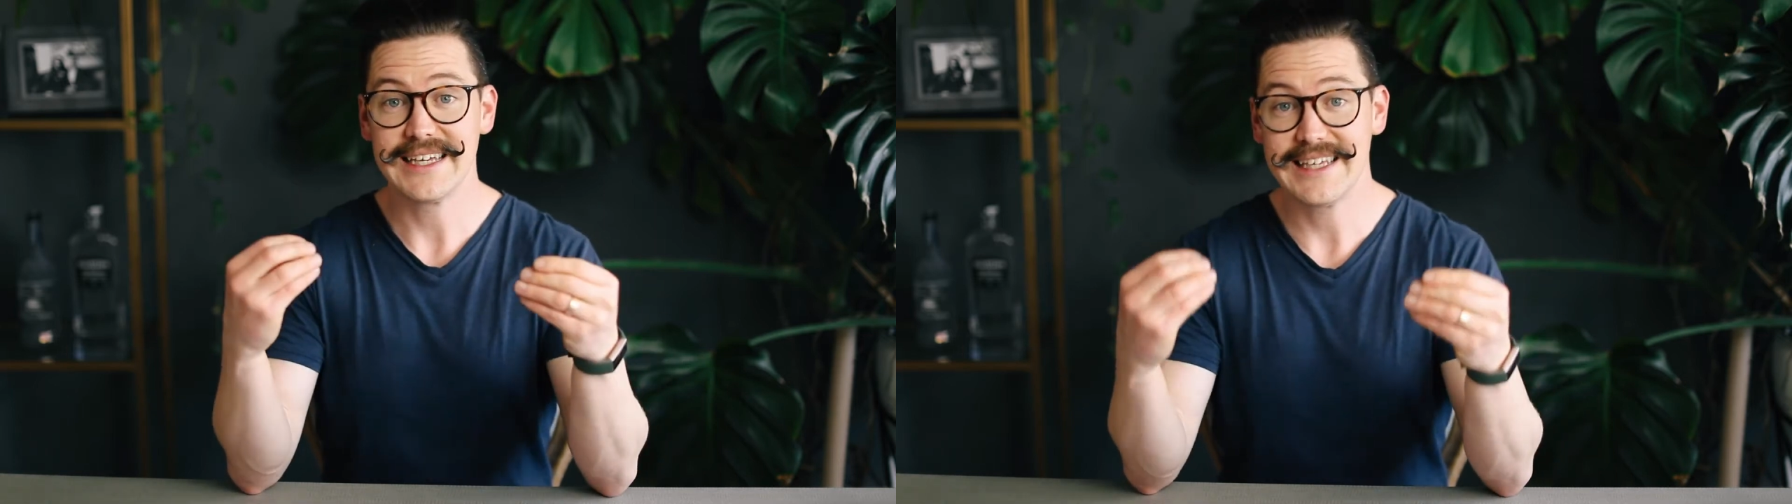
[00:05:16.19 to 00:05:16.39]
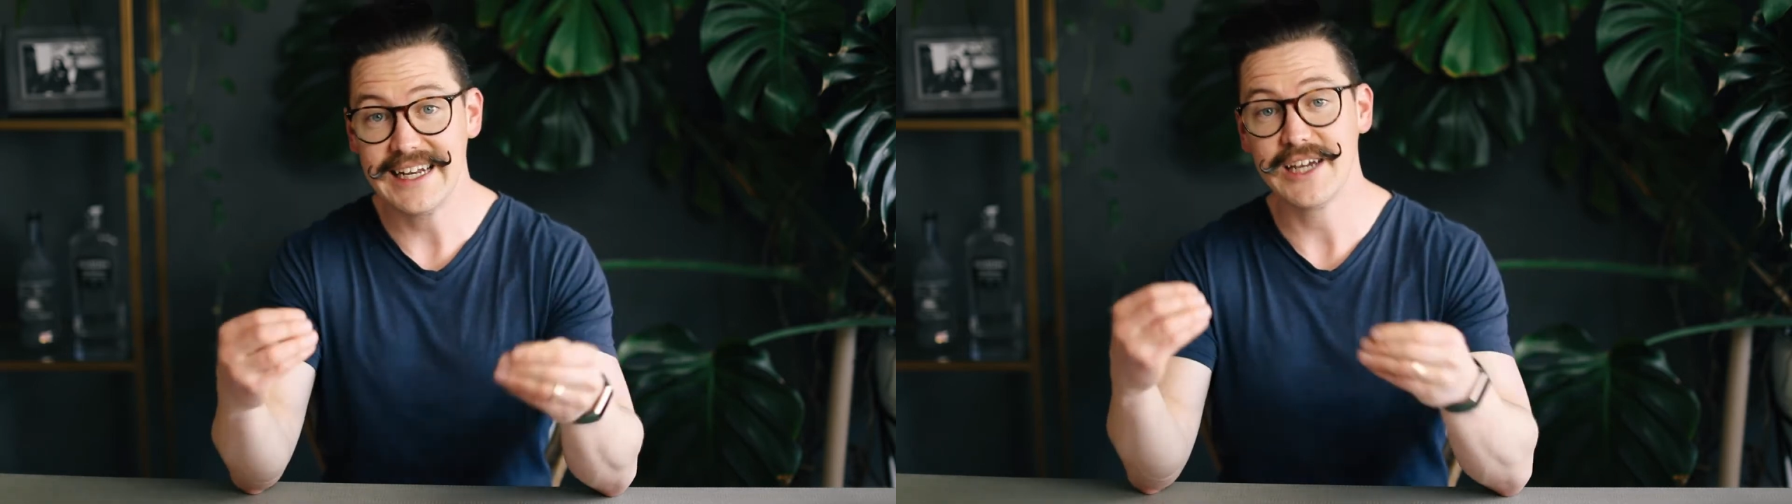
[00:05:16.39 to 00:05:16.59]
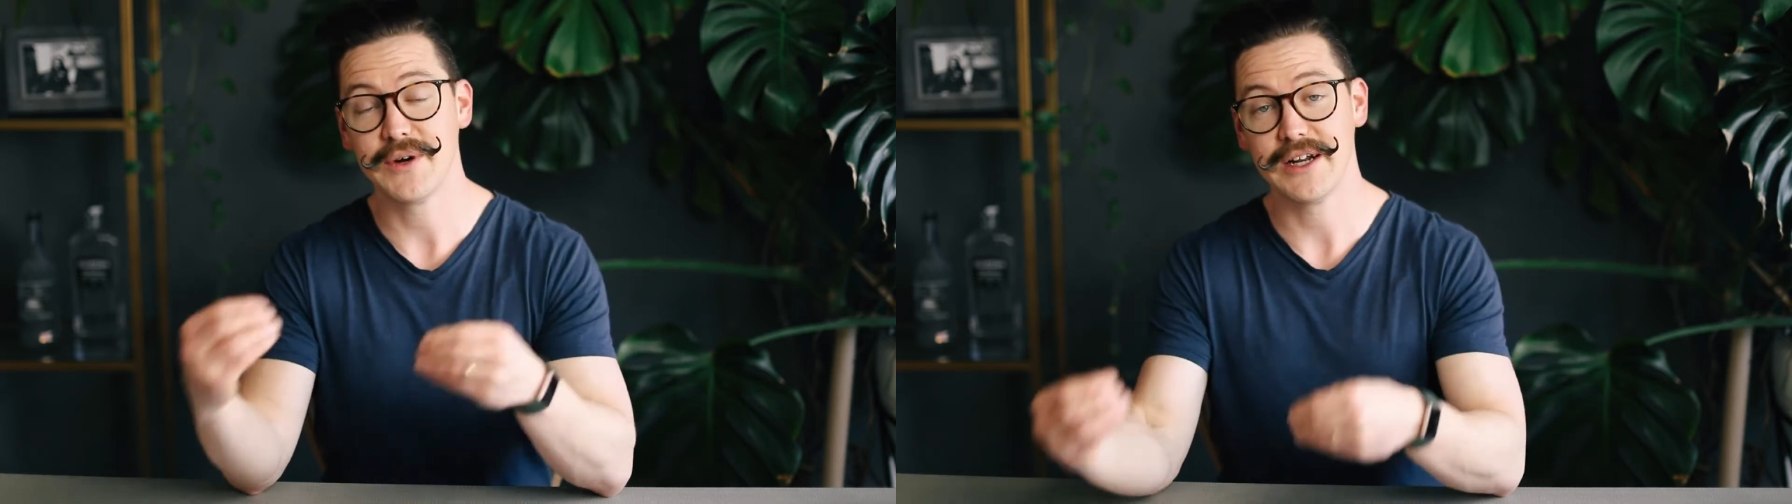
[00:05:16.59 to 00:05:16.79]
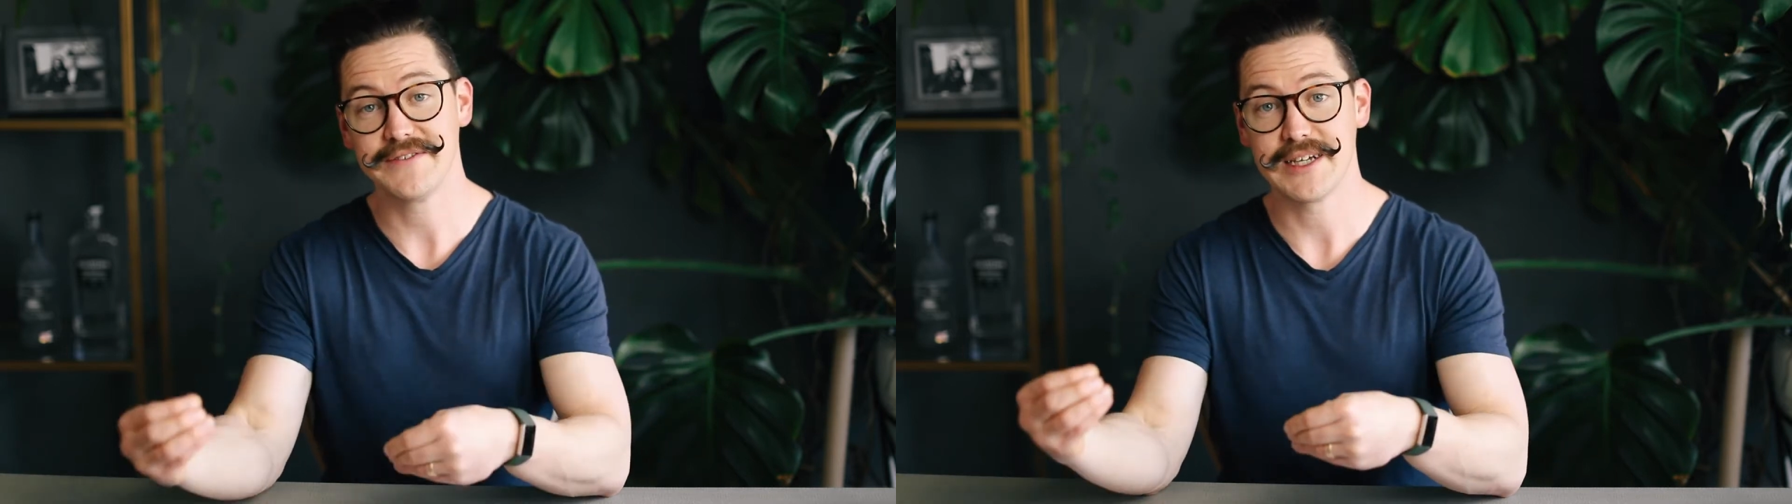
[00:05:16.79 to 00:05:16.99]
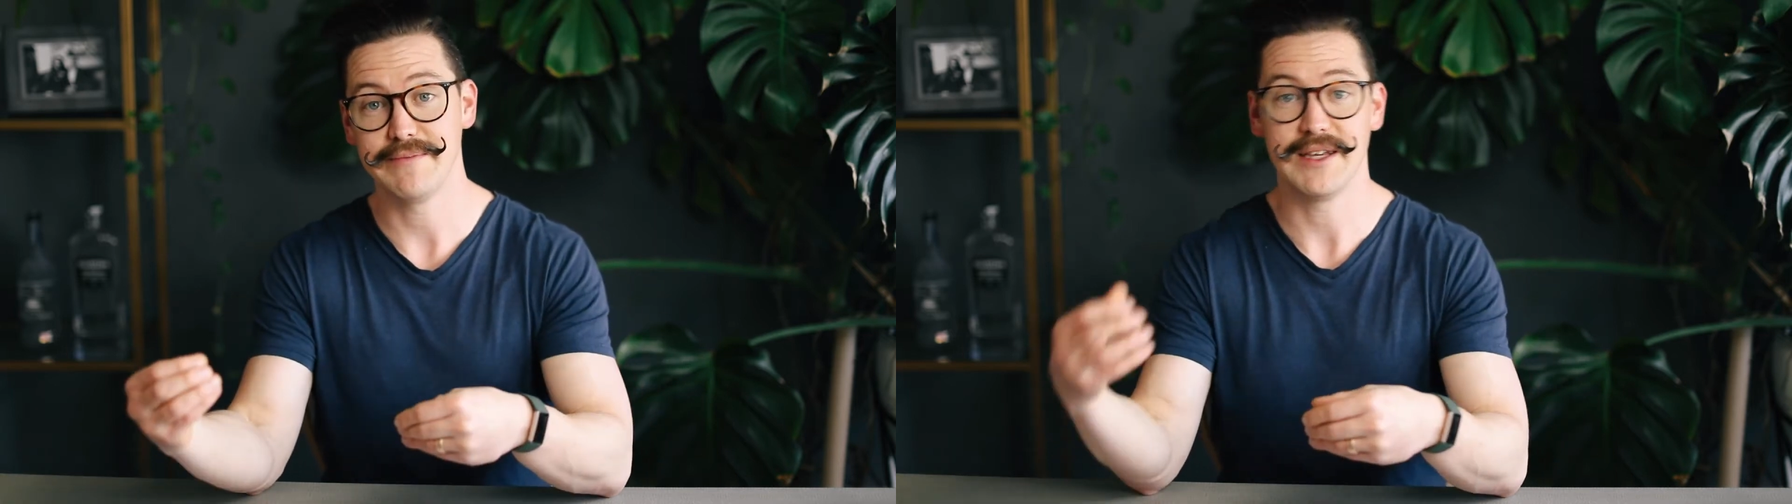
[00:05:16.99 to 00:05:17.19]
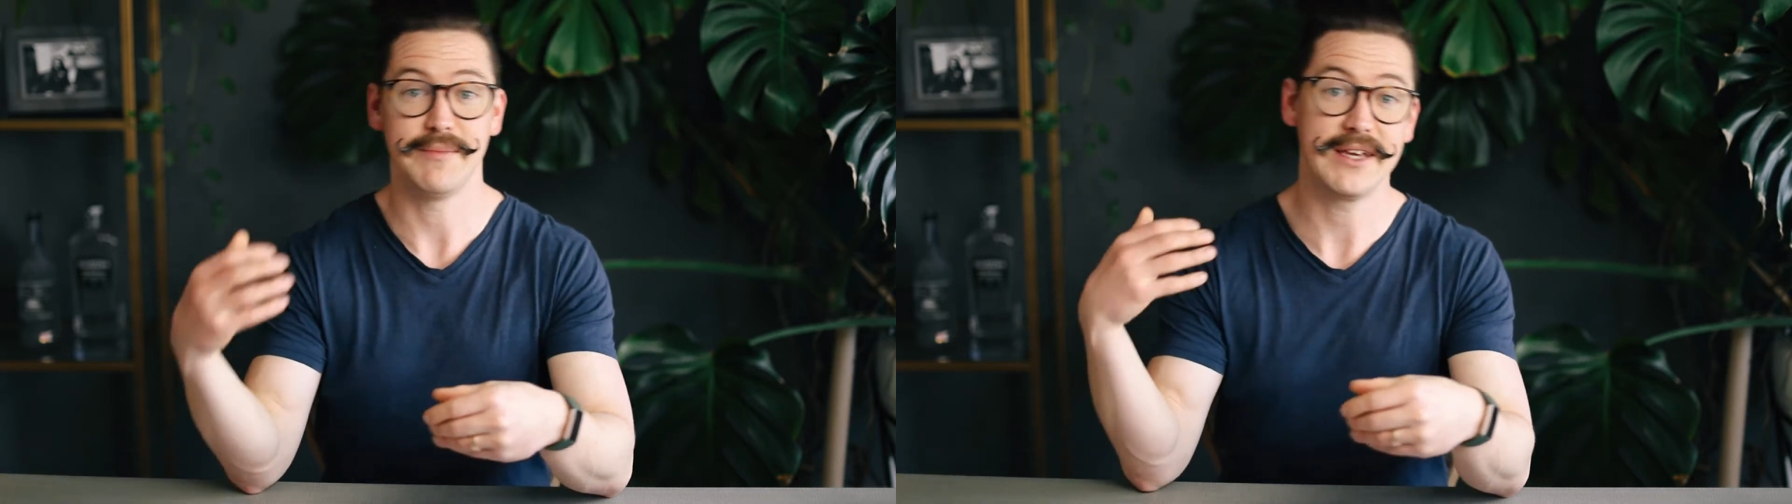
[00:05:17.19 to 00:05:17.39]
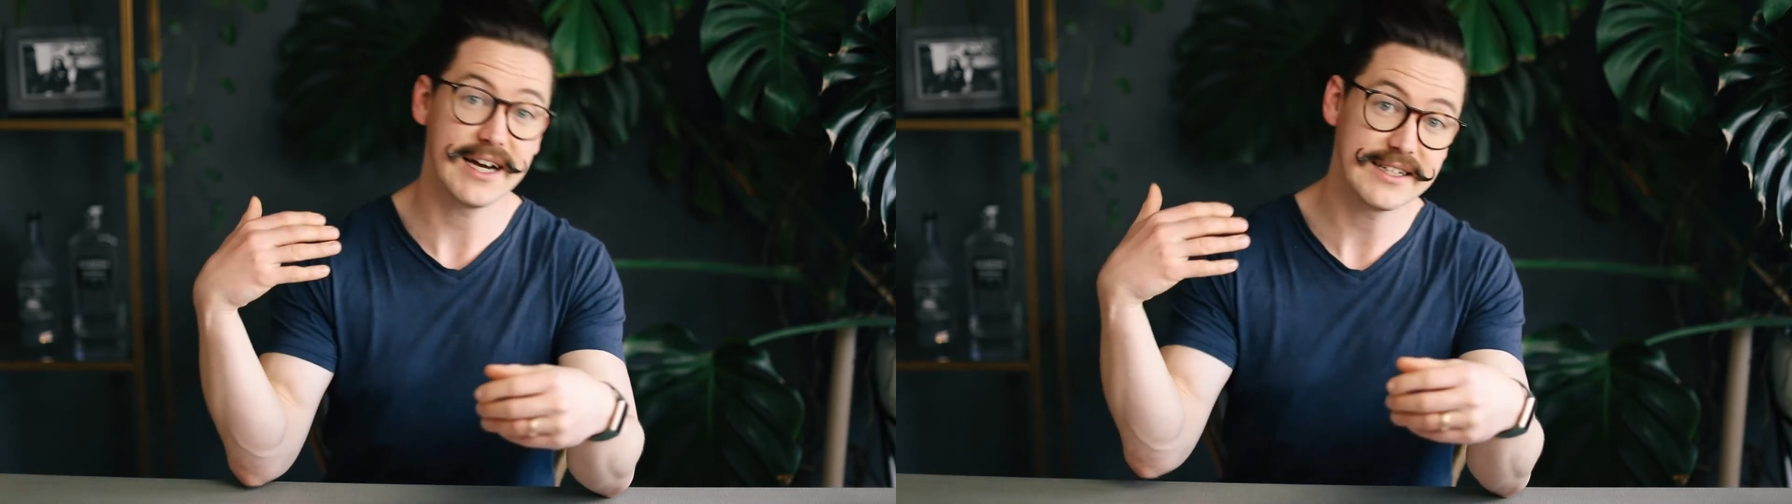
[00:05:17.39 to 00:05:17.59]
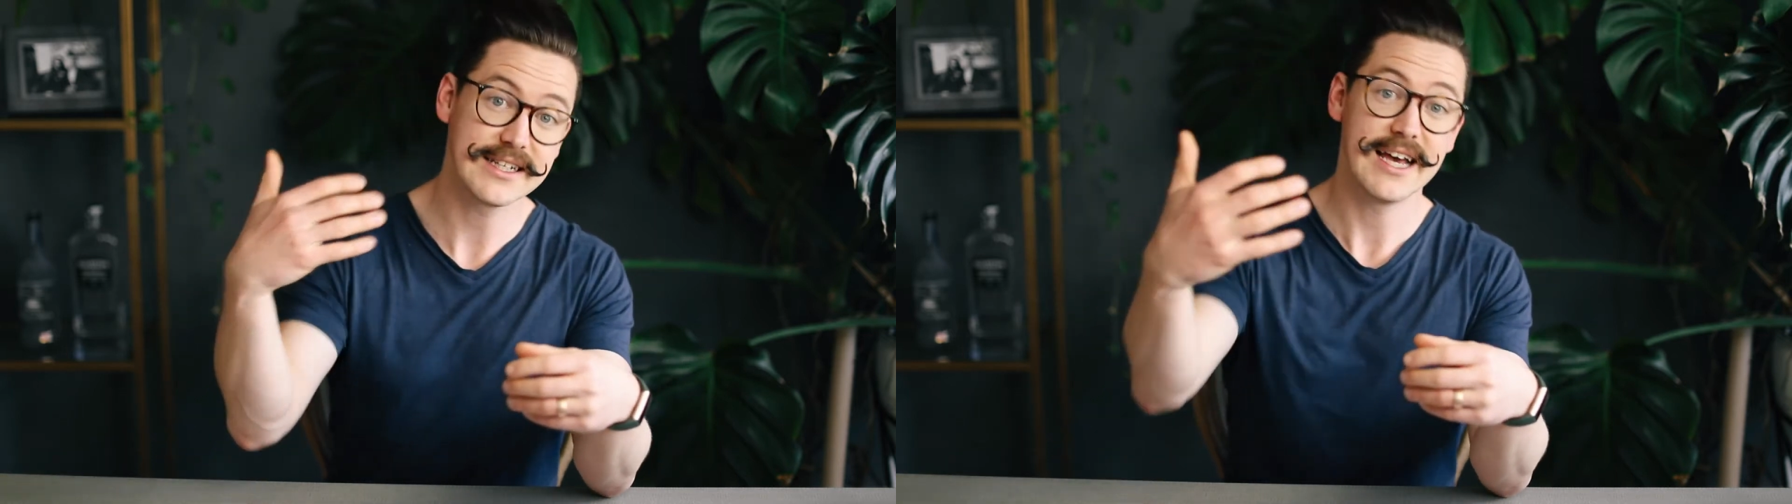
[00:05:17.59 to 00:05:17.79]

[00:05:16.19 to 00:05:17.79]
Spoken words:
getting rid of something, because